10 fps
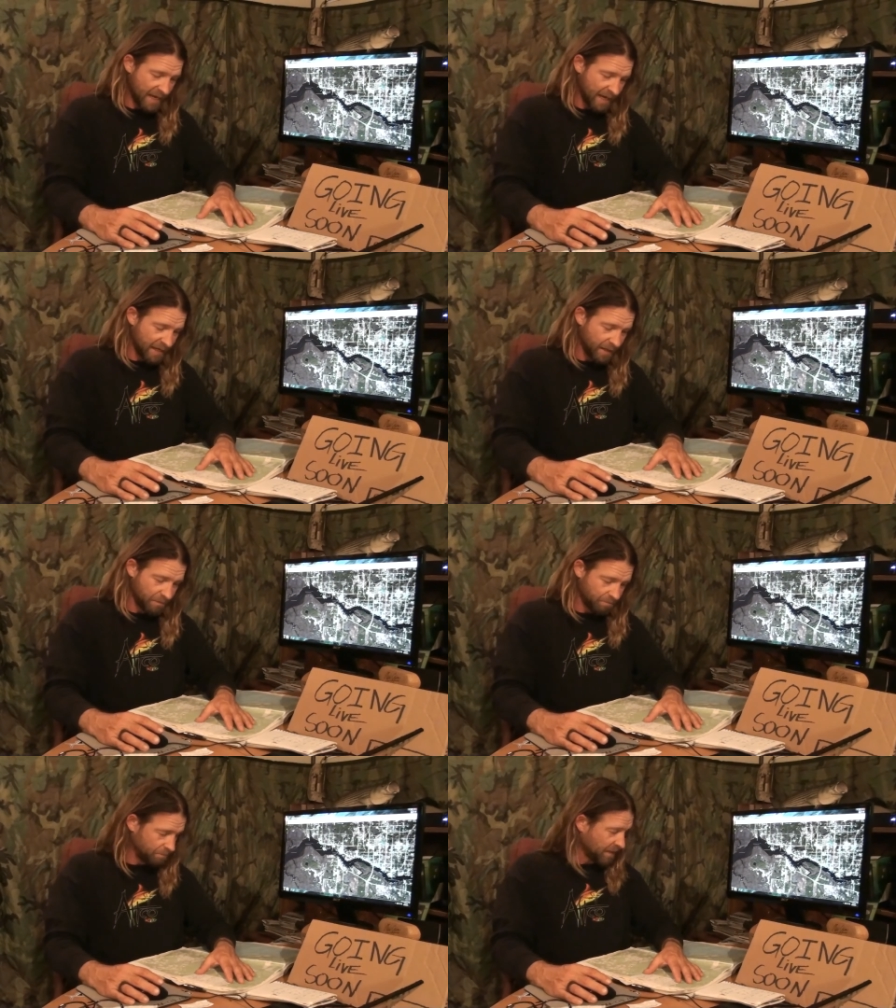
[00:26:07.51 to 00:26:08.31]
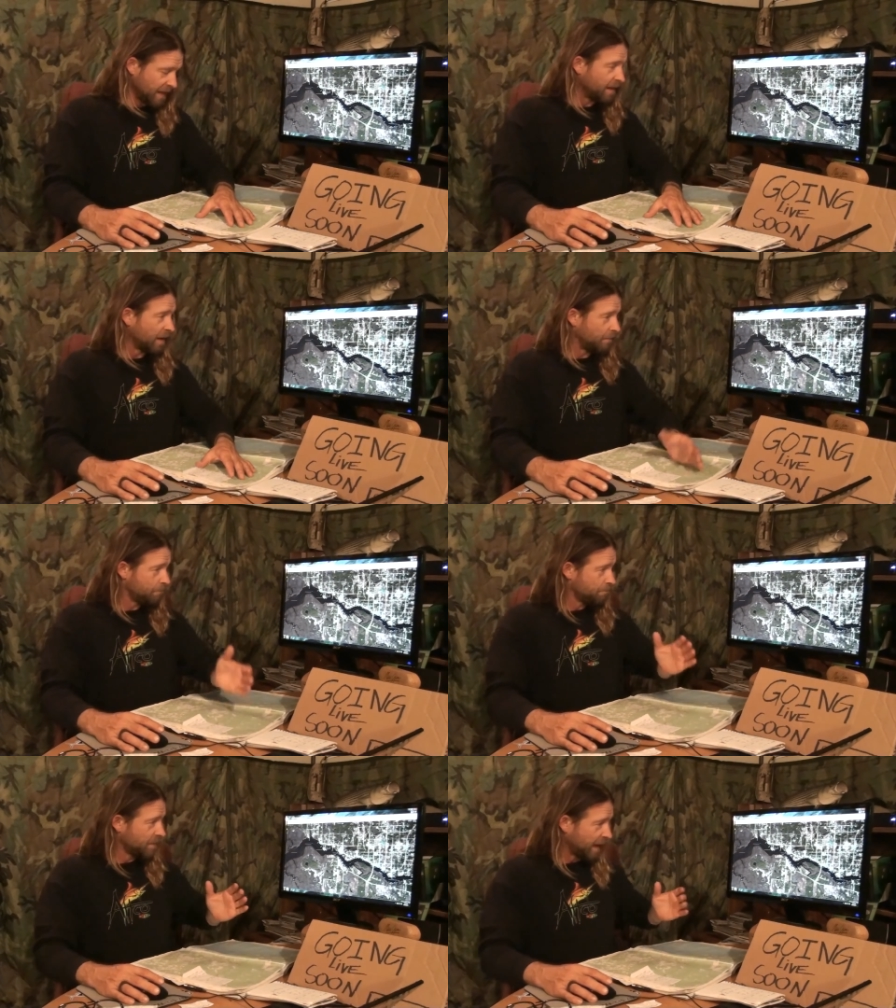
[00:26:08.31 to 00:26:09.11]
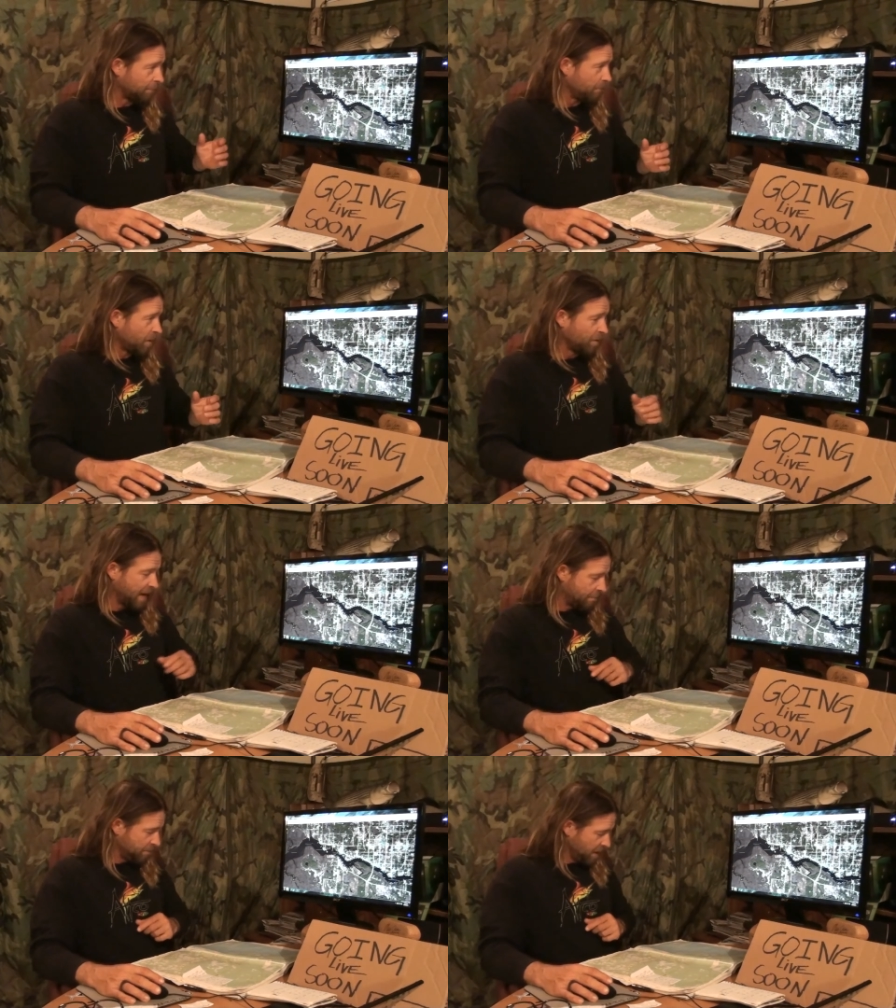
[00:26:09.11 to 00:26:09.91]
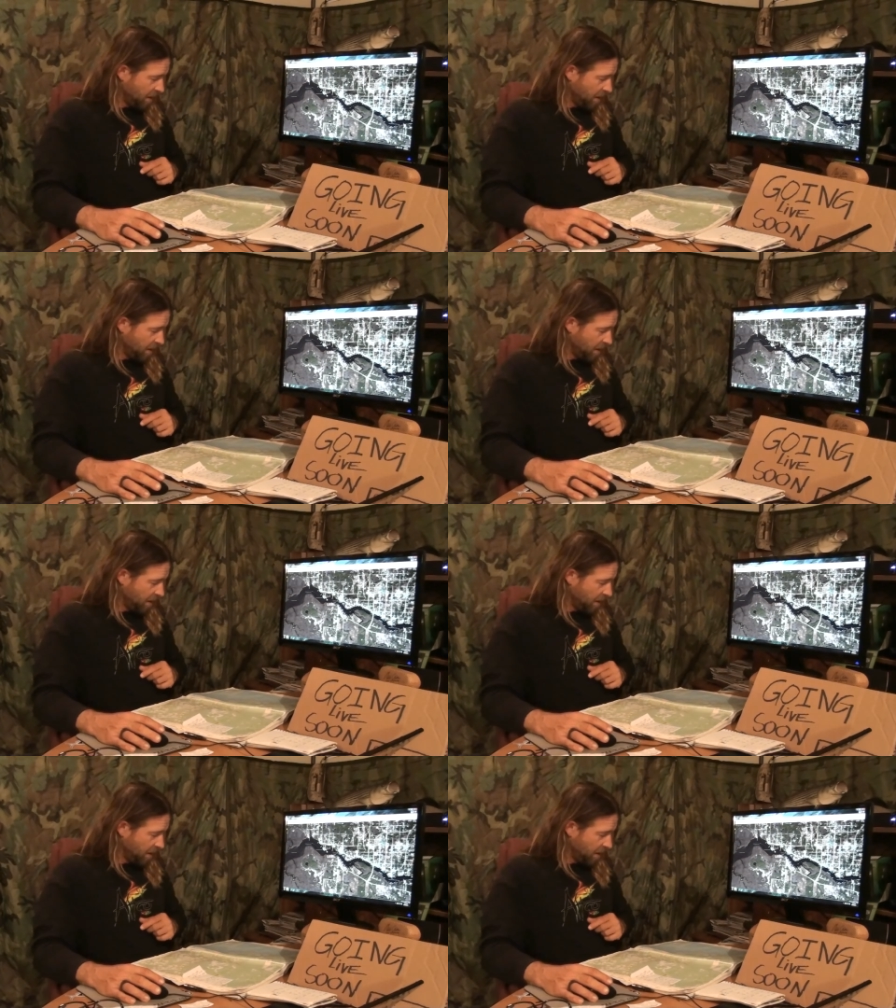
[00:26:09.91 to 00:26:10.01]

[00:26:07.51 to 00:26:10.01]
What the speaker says: and yeah, all that.